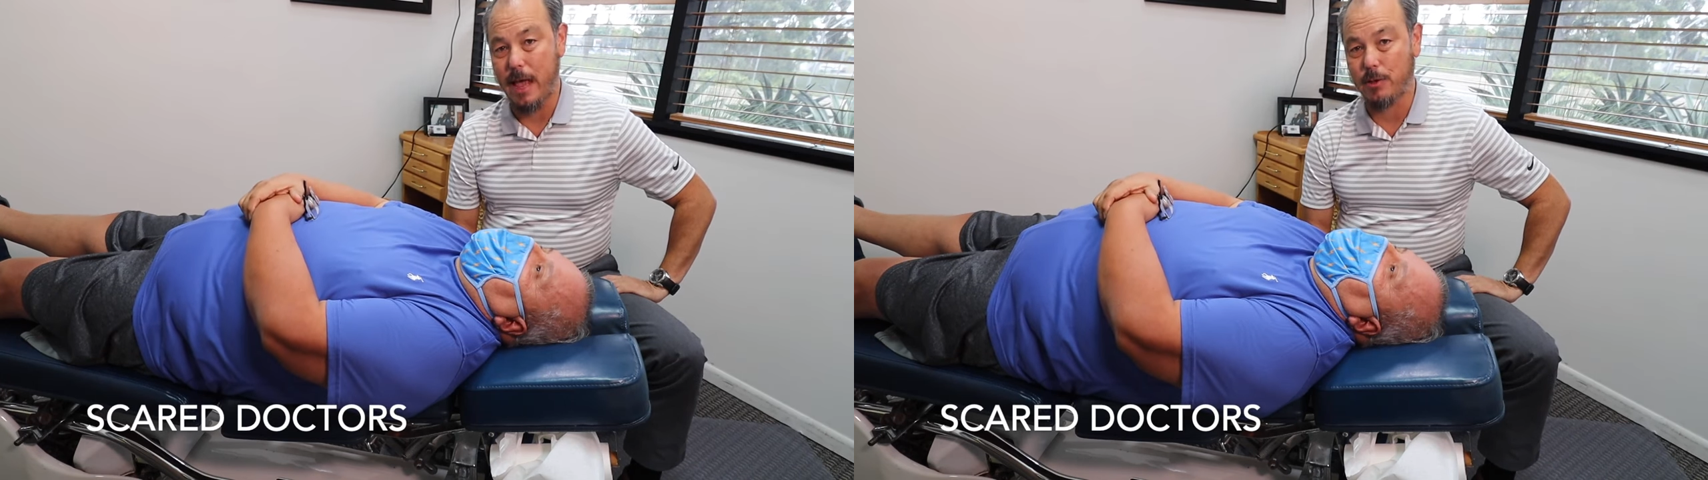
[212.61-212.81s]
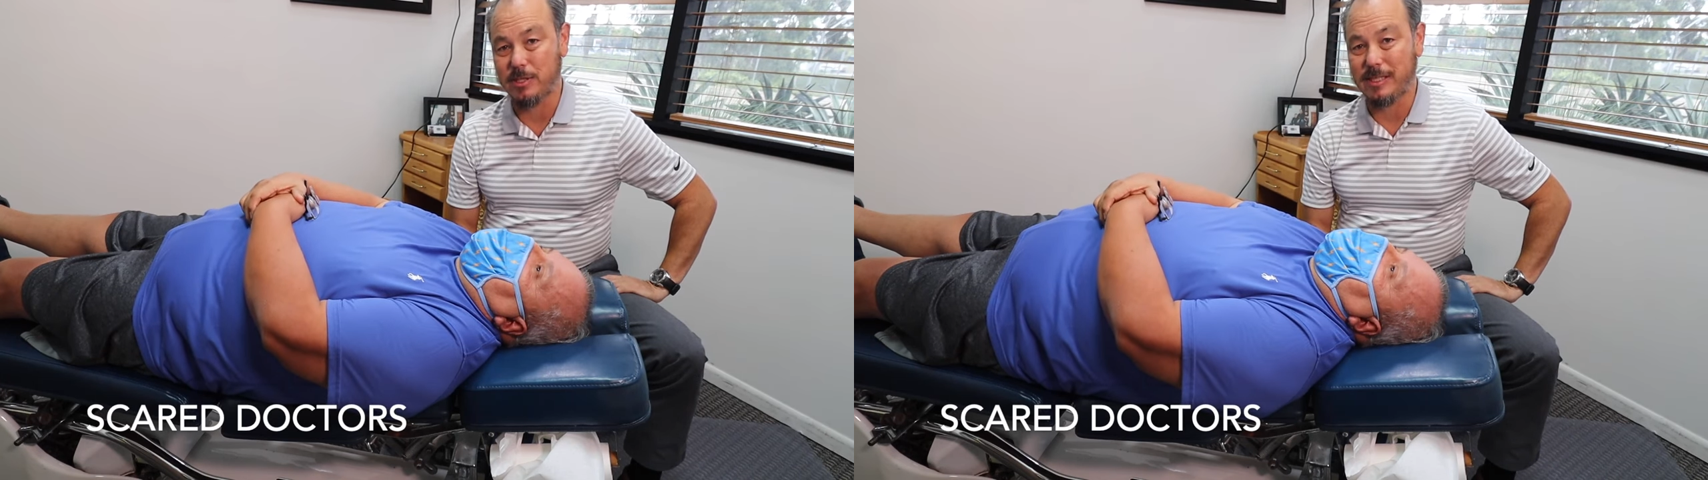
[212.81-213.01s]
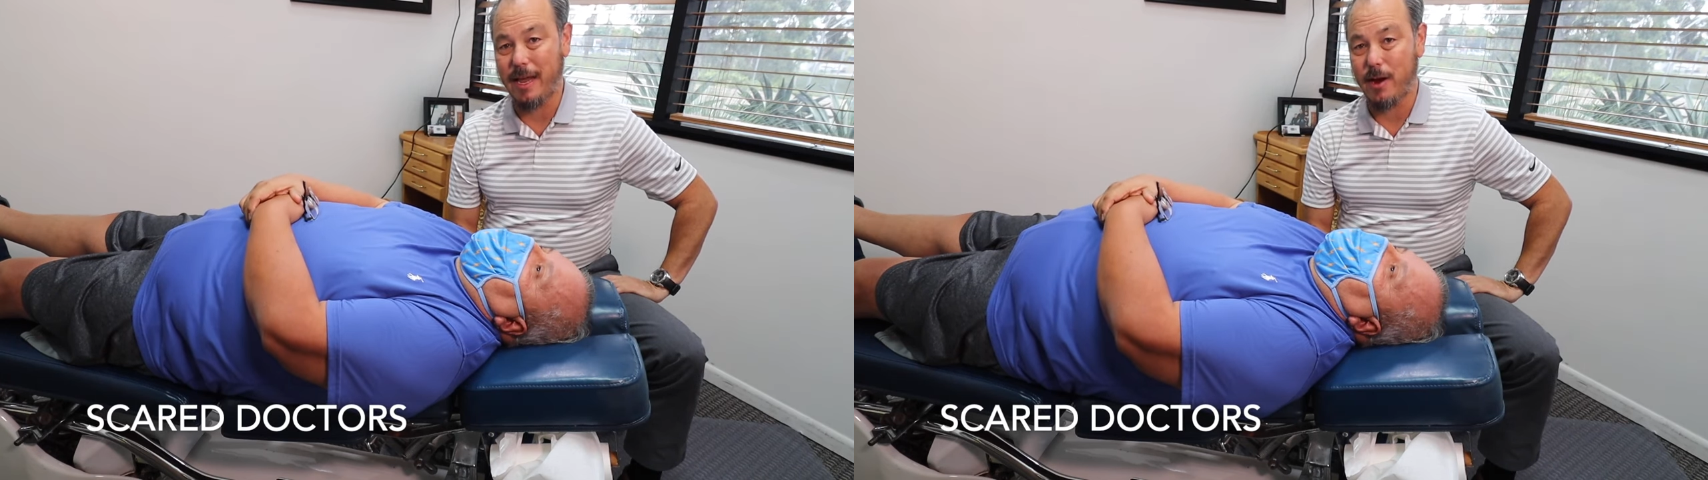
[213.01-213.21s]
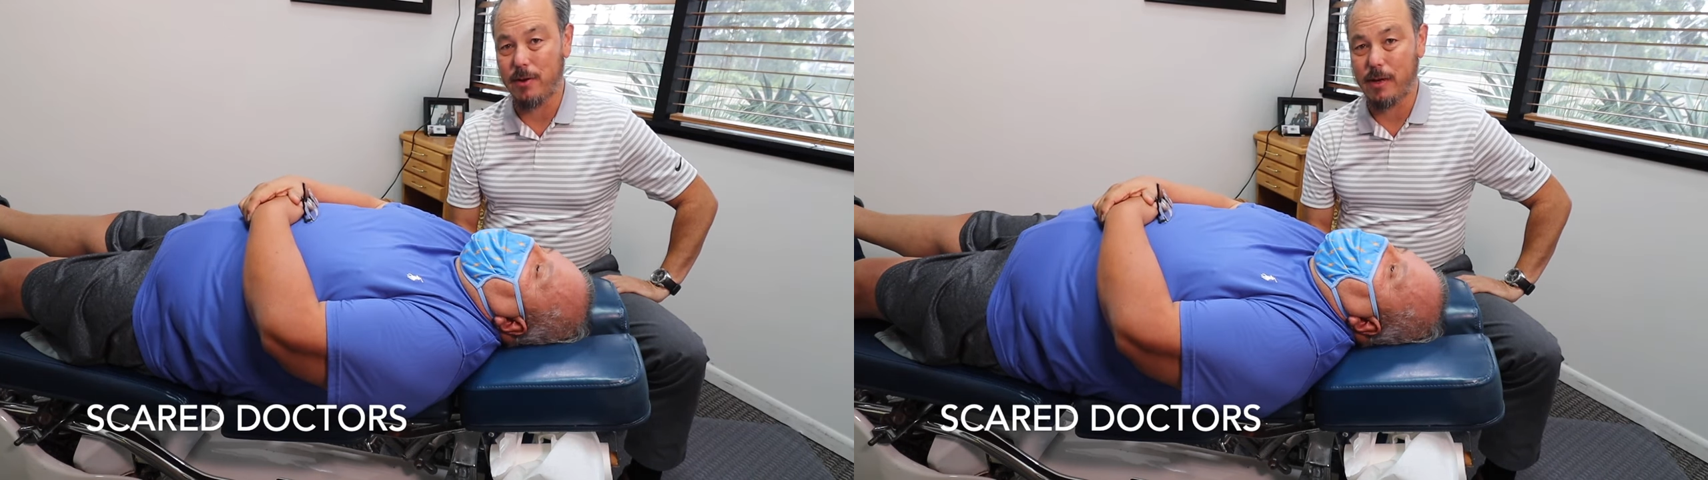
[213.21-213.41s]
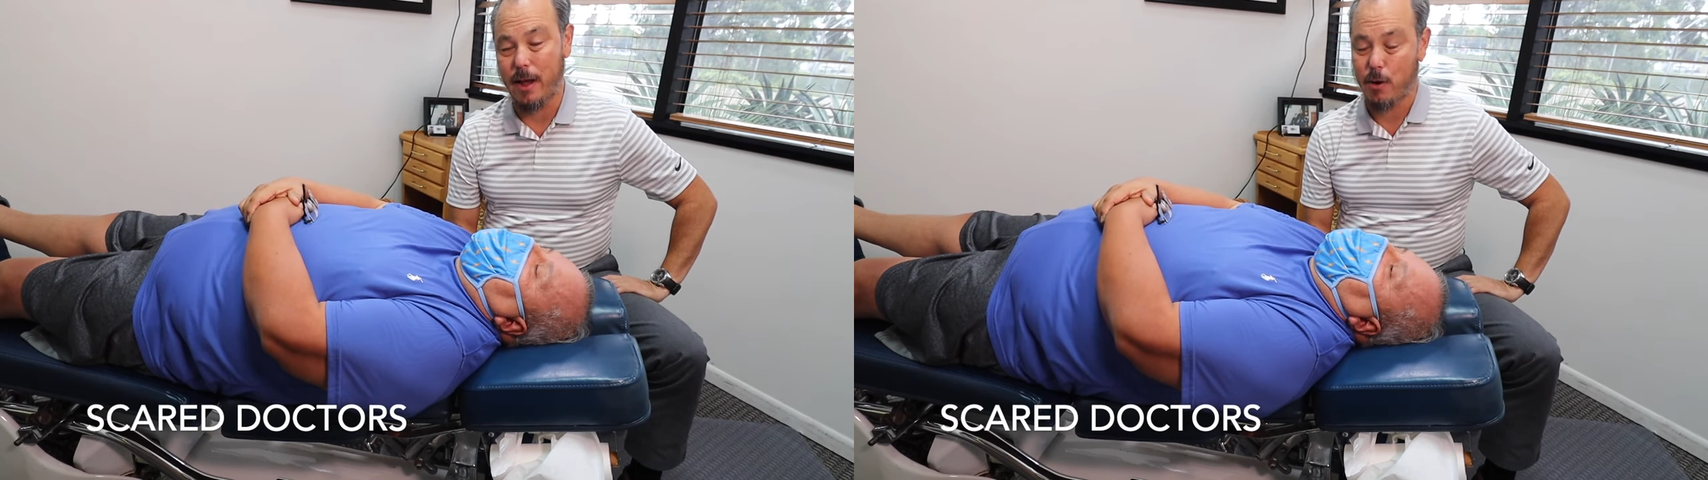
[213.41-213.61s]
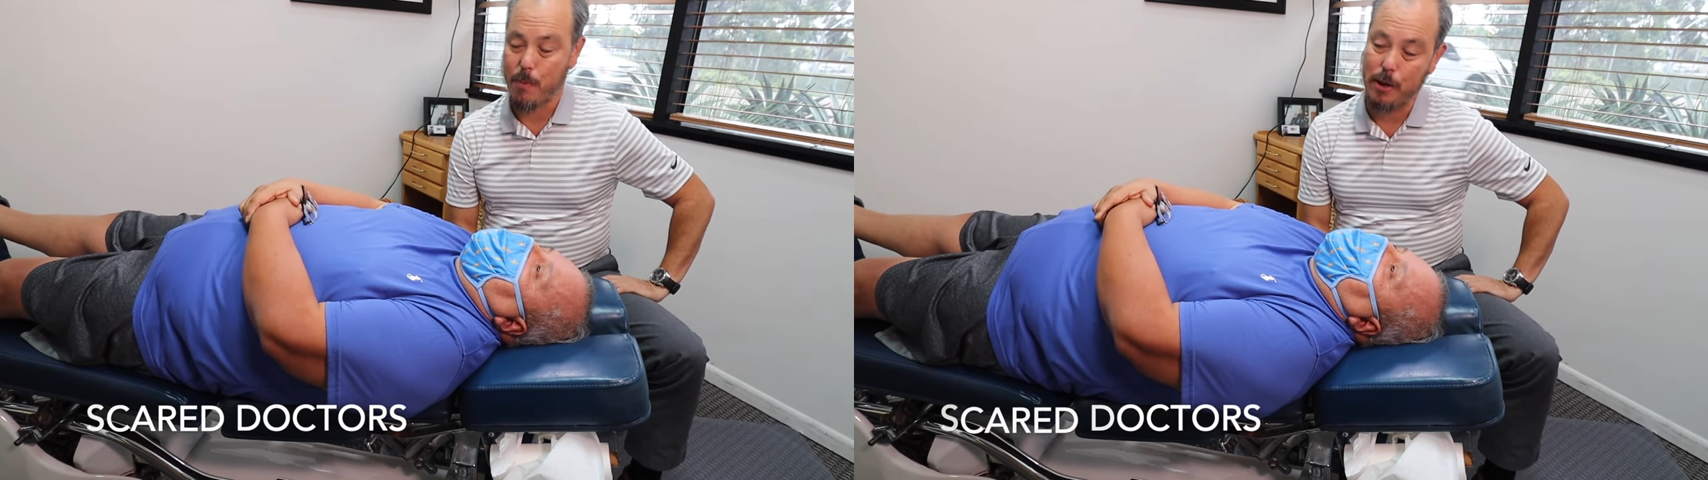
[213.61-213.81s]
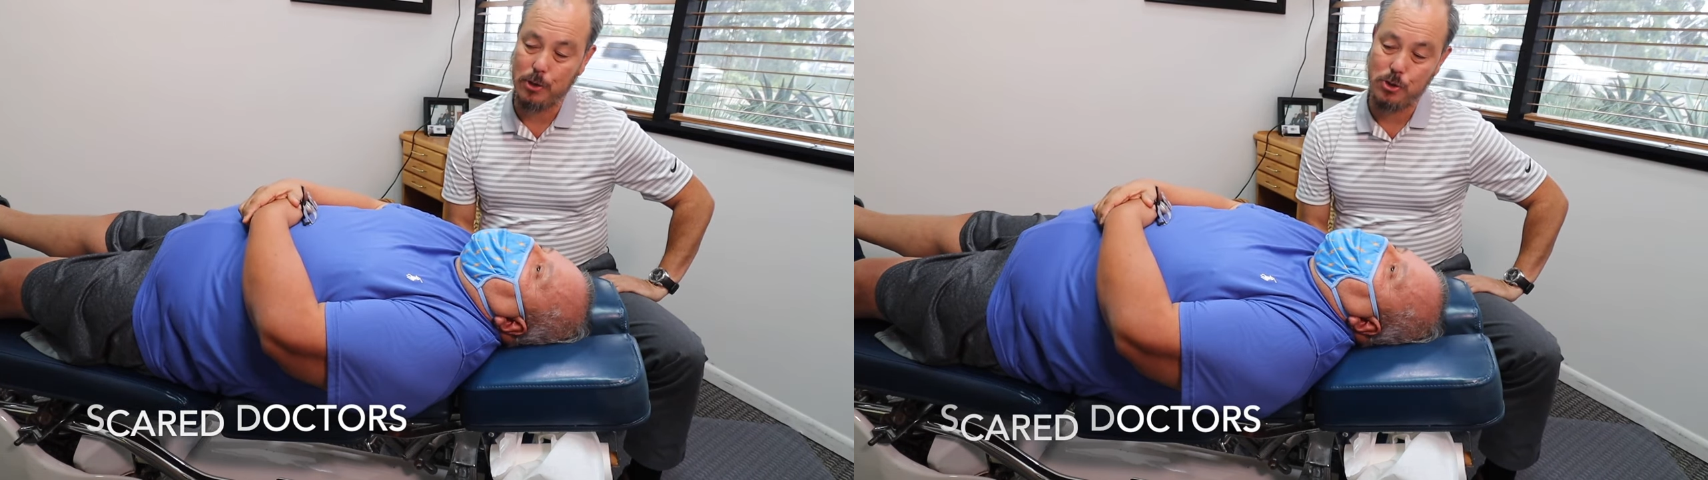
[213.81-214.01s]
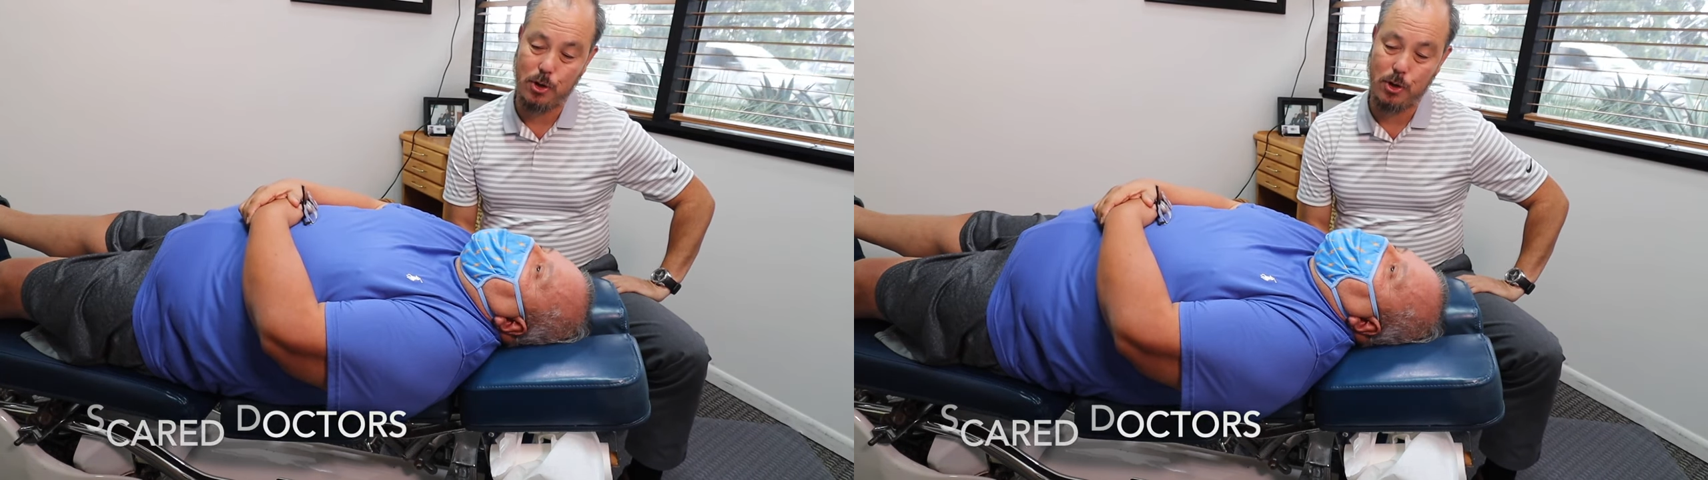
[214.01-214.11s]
how scared chiropractors